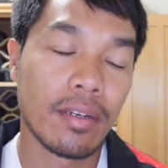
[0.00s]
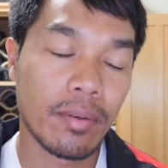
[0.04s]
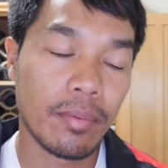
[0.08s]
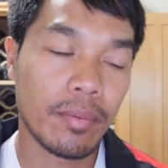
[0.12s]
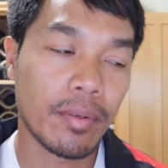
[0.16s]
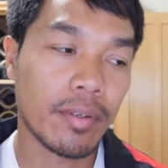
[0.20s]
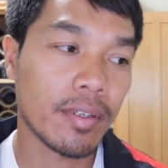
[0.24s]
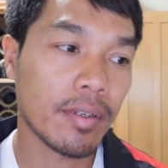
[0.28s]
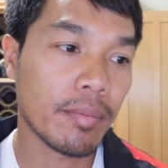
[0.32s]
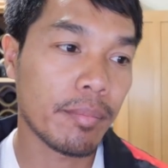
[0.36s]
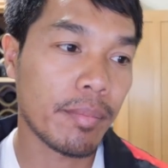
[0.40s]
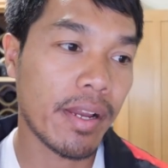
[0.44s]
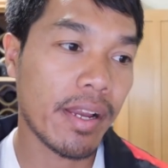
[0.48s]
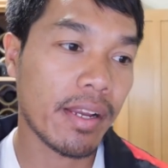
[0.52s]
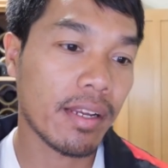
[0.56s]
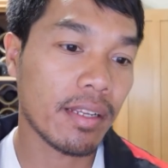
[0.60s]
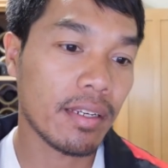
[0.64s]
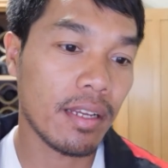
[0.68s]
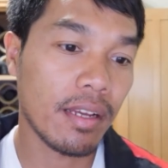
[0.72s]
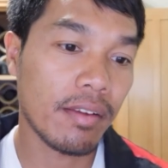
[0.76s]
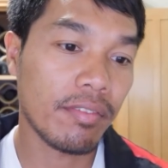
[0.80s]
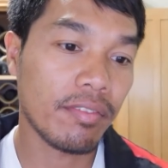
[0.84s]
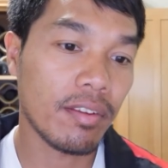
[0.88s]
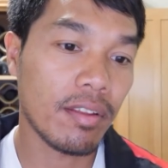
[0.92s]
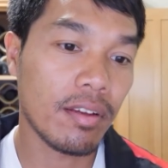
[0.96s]
Welcome back,
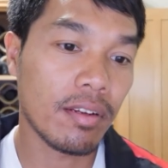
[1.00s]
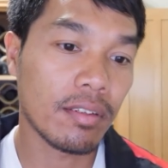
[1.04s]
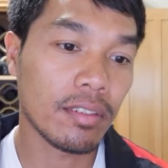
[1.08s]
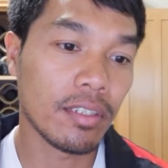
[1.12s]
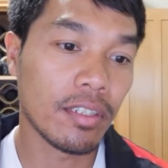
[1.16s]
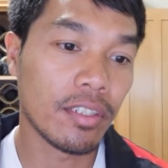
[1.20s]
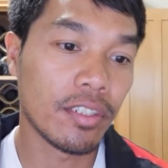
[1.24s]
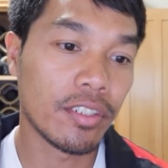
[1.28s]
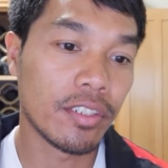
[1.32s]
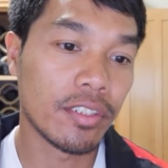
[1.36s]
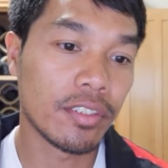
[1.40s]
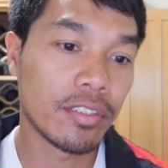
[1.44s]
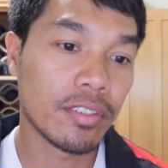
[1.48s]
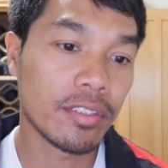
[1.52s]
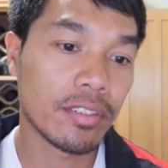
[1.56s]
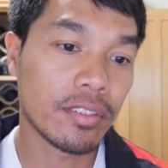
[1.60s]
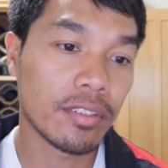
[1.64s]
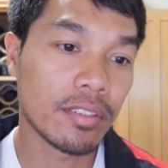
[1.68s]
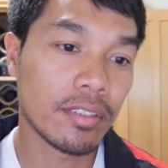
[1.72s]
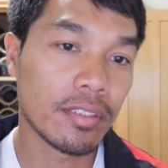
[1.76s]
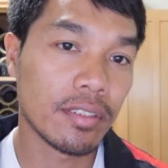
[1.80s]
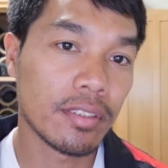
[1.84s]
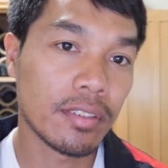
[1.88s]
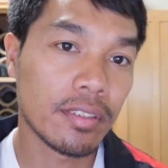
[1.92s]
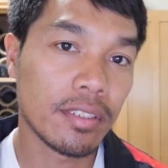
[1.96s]
lifelong
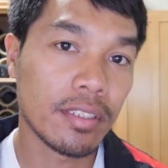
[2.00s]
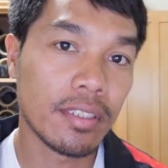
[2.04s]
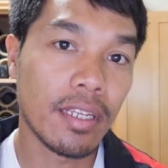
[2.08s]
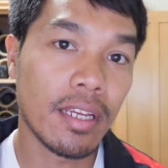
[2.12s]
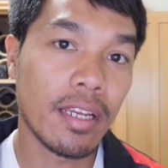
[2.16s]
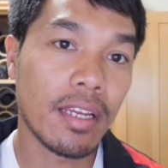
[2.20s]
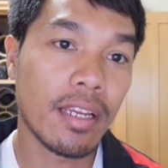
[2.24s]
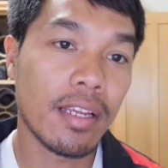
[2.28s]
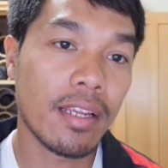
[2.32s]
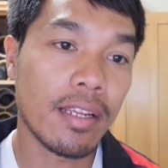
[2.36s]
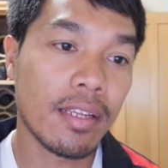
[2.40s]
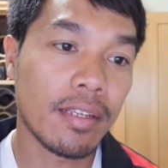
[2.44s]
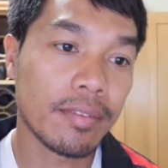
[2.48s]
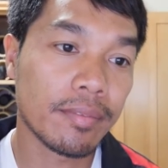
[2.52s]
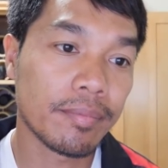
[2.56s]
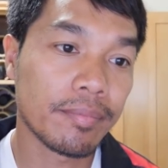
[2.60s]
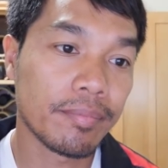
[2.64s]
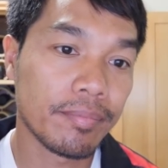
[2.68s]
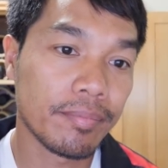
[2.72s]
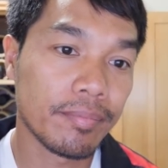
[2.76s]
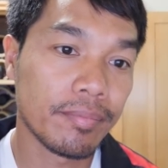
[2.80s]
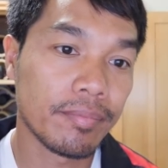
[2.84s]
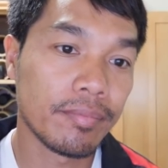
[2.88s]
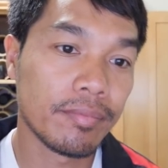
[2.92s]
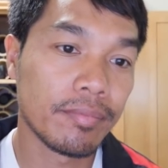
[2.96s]
learners. Today,
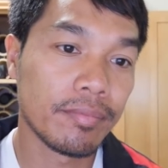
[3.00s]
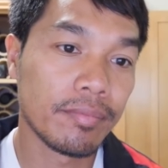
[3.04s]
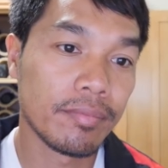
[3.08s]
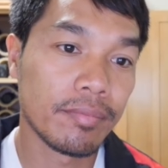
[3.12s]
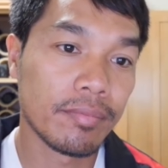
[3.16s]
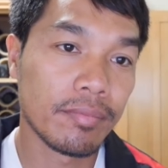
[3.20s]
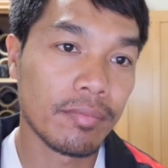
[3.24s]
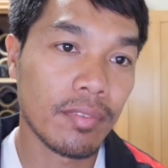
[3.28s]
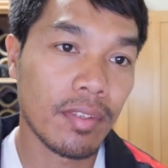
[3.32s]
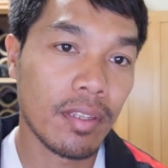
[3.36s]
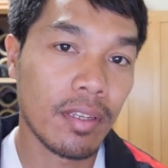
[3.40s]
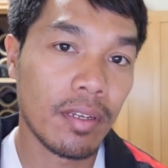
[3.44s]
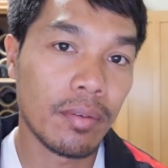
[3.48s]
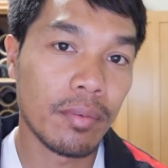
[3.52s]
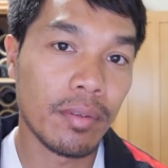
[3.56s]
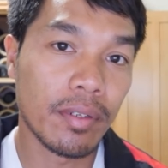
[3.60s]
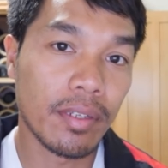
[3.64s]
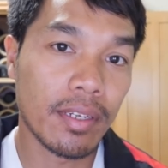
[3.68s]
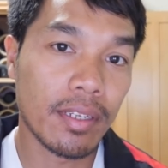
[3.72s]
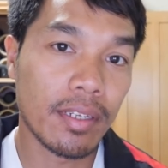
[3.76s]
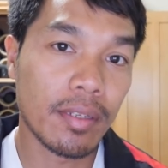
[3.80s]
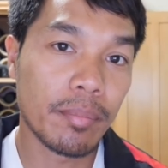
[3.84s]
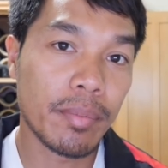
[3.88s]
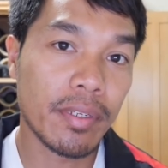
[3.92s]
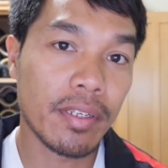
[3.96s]
we're
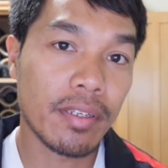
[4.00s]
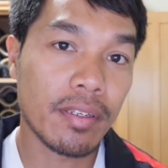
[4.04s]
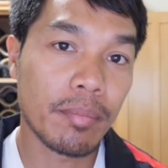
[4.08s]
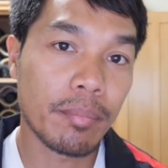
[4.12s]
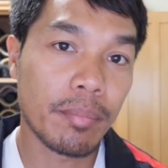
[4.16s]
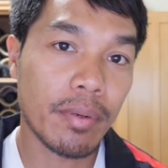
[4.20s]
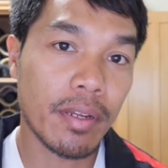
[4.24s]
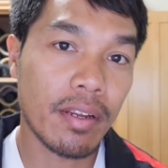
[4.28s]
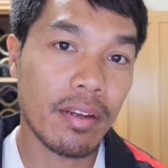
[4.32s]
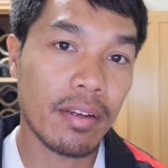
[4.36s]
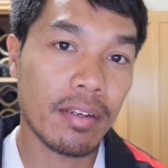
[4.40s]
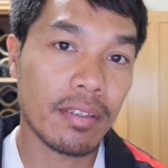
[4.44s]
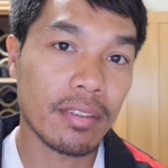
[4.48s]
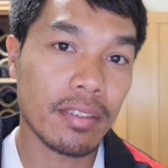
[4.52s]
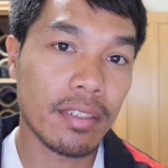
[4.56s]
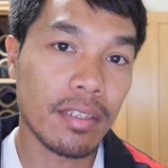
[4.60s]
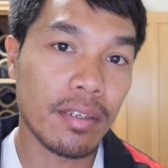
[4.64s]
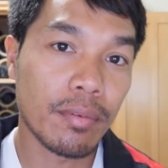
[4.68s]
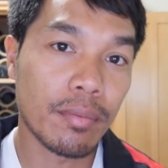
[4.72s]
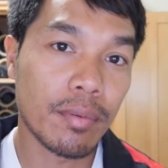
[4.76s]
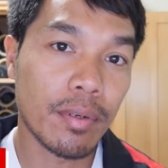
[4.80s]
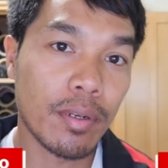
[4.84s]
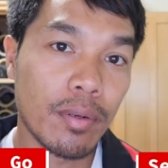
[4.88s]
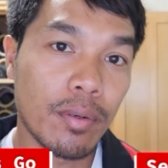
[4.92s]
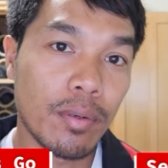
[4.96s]
going to be comparing the
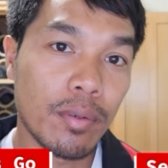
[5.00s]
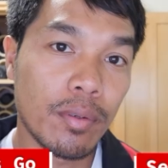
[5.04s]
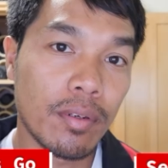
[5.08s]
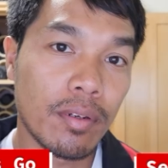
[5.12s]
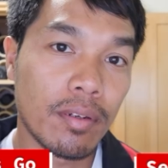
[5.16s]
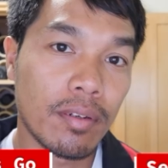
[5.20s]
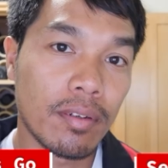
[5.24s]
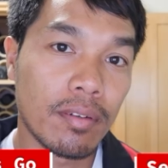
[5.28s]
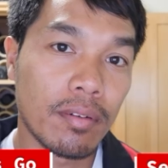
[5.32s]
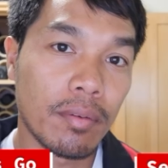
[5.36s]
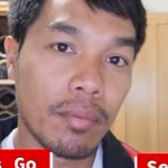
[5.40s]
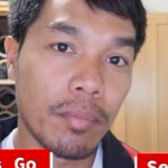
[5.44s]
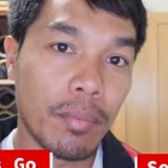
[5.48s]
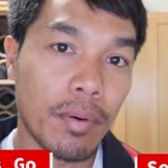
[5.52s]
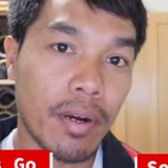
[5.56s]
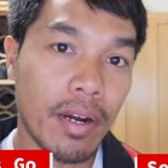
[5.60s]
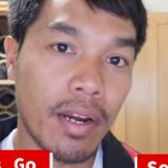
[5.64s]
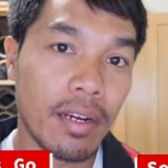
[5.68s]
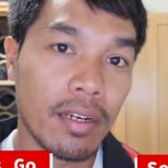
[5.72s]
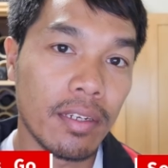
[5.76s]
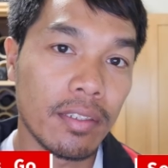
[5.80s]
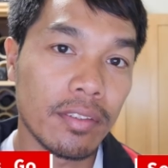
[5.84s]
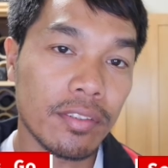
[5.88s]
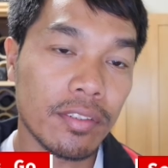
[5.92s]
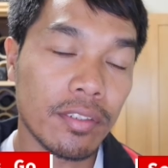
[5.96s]
Rode
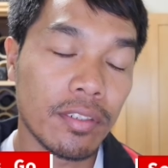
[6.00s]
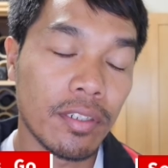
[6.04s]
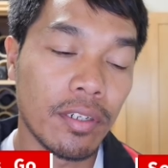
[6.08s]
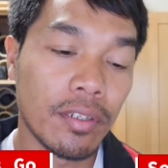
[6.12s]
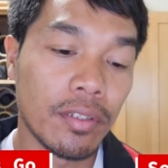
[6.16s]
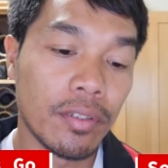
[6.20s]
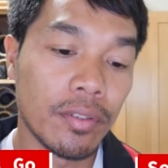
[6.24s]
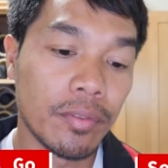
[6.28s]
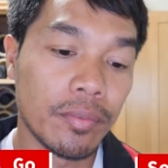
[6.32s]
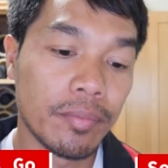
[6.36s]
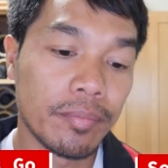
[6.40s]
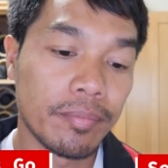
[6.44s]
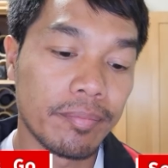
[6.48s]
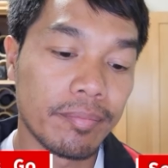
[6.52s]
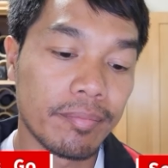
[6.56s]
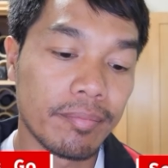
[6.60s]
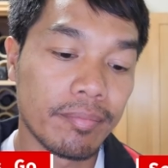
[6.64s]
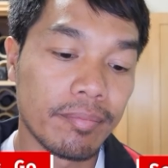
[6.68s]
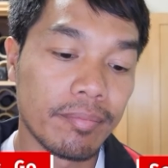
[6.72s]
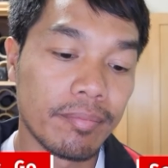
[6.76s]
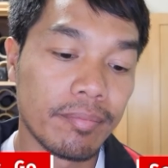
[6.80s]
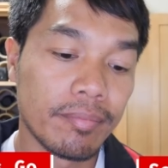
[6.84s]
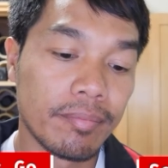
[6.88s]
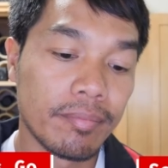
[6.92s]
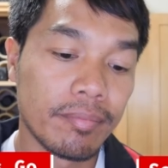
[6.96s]
Wireless Go
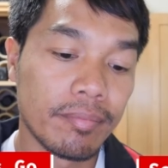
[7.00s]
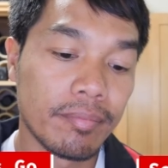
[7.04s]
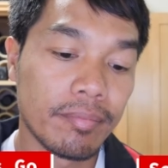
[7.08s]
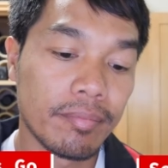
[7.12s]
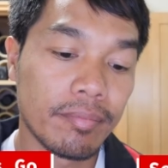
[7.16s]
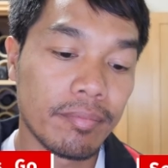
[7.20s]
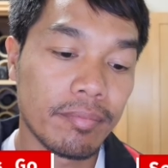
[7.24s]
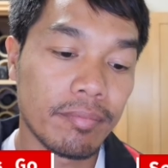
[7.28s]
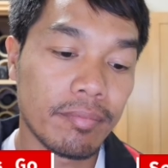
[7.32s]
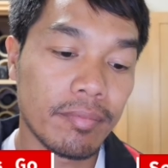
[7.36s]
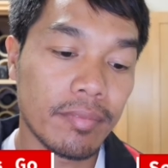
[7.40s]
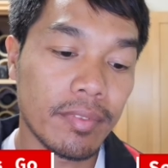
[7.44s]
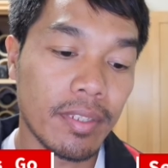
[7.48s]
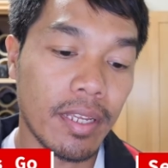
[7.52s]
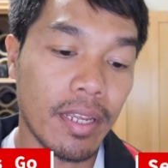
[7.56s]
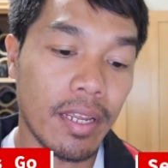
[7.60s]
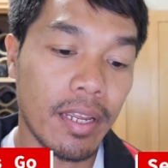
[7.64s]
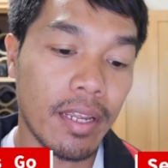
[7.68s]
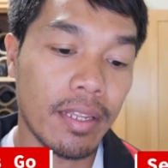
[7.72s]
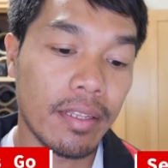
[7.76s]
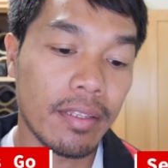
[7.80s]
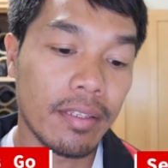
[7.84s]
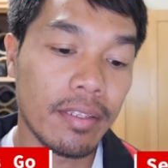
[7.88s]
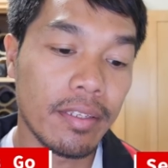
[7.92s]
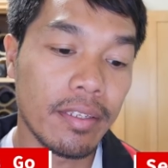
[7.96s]

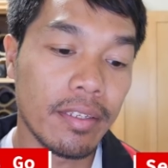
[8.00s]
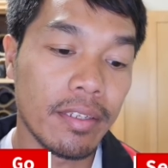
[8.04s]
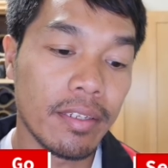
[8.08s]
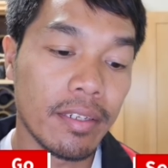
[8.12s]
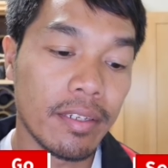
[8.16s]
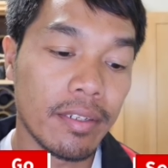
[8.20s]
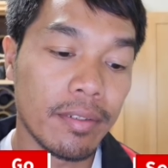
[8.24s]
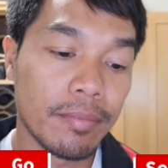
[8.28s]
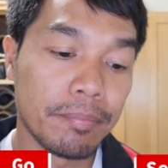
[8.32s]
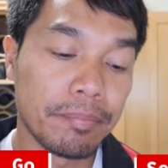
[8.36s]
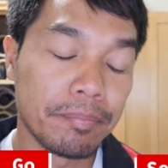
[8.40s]
and the